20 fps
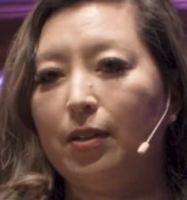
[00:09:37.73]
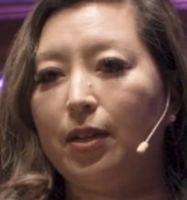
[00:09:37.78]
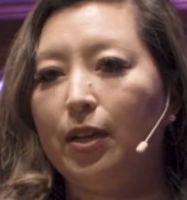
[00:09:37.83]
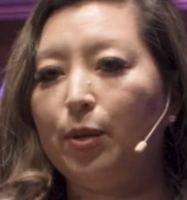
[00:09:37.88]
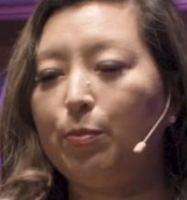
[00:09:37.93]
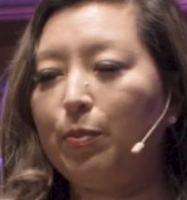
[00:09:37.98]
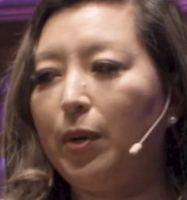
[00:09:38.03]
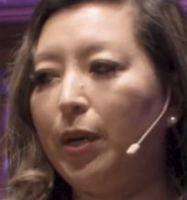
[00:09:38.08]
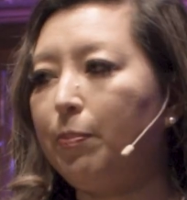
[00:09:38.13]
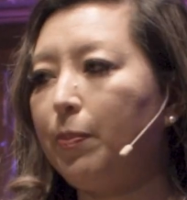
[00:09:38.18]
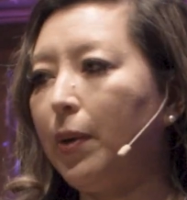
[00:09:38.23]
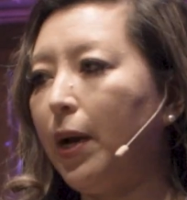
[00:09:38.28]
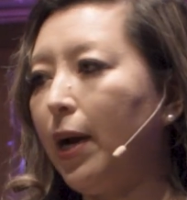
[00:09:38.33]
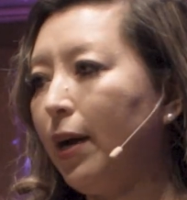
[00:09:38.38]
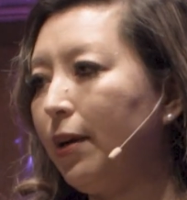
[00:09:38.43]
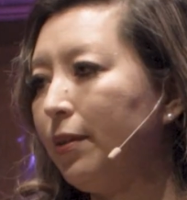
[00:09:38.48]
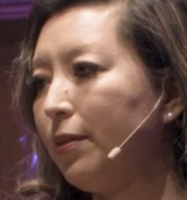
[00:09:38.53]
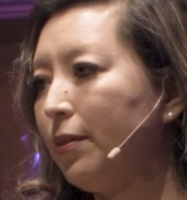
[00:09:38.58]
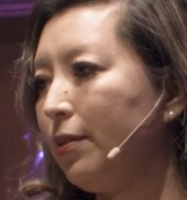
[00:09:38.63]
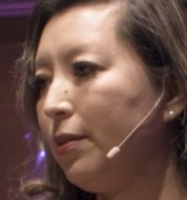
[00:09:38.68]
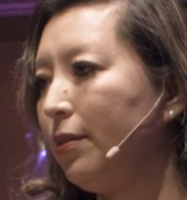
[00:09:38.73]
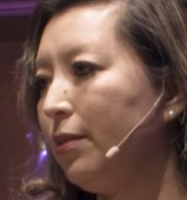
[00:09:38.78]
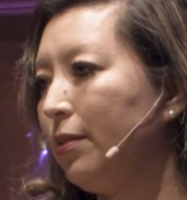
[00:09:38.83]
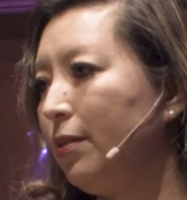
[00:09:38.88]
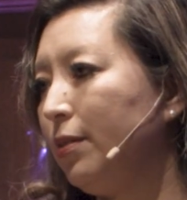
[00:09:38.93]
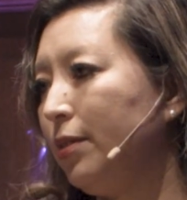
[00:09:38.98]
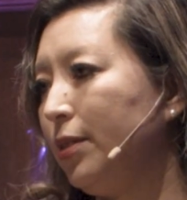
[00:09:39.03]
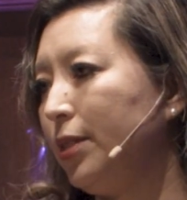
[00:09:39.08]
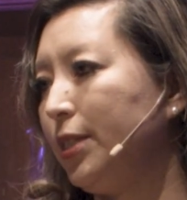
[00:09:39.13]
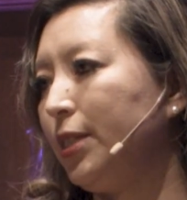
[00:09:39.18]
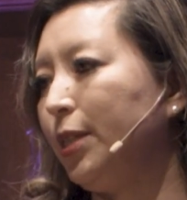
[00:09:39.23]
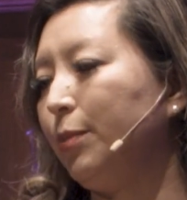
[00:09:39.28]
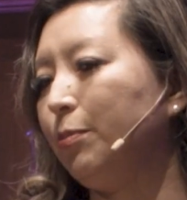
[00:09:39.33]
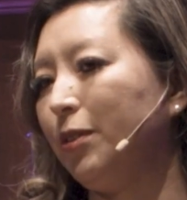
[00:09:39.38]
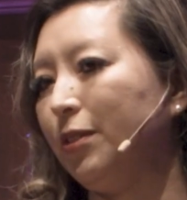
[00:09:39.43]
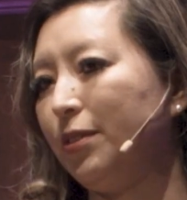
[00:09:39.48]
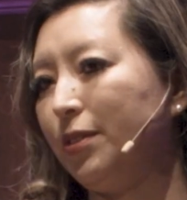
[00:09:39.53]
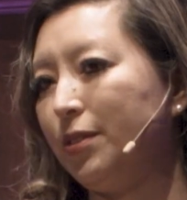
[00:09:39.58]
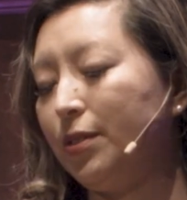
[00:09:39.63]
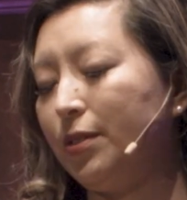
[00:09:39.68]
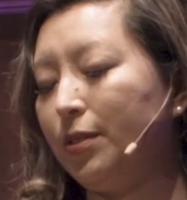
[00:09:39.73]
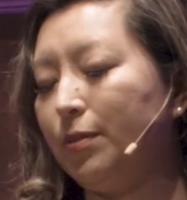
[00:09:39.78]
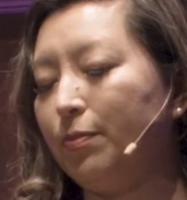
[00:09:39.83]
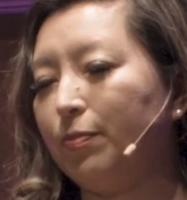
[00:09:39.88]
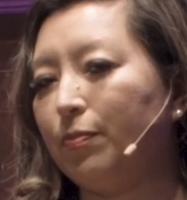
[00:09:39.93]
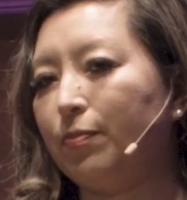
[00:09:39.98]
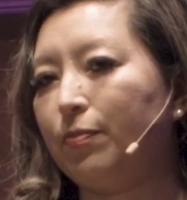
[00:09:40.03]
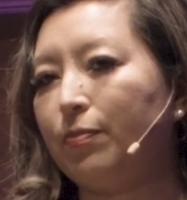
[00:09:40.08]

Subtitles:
and my path seamless.